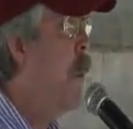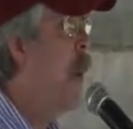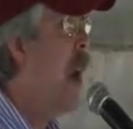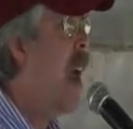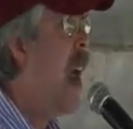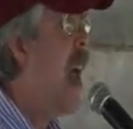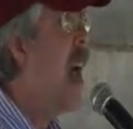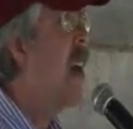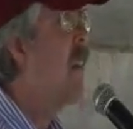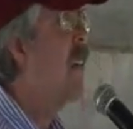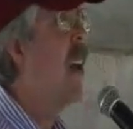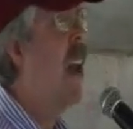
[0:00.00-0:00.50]
But
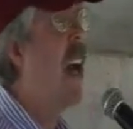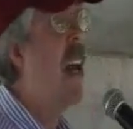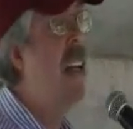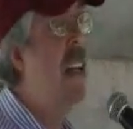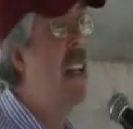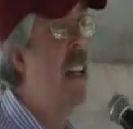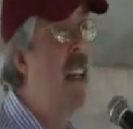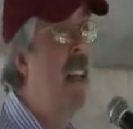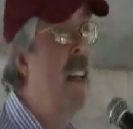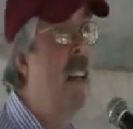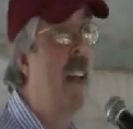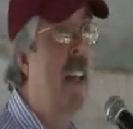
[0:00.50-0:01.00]
I have an
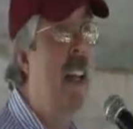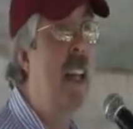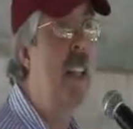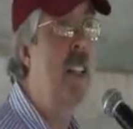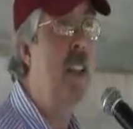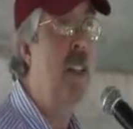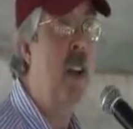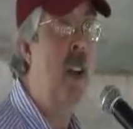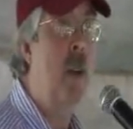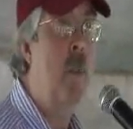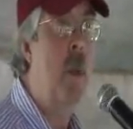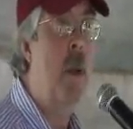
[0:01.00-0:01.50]
idea that
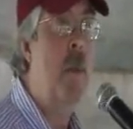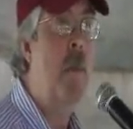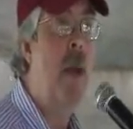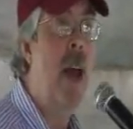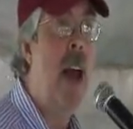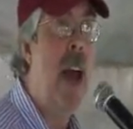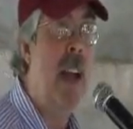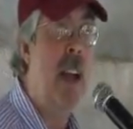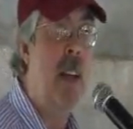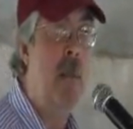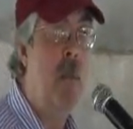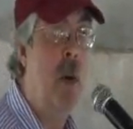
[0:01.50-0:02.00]
he's going to be
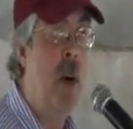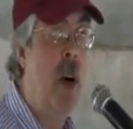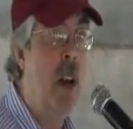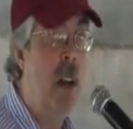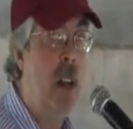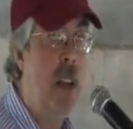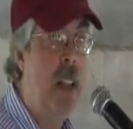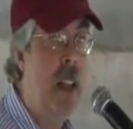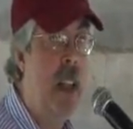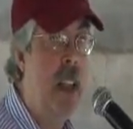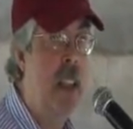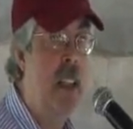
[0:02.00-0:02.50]
back in
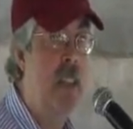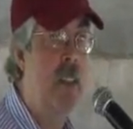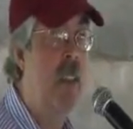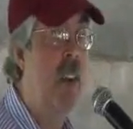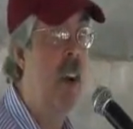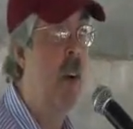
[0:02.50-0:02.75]
politics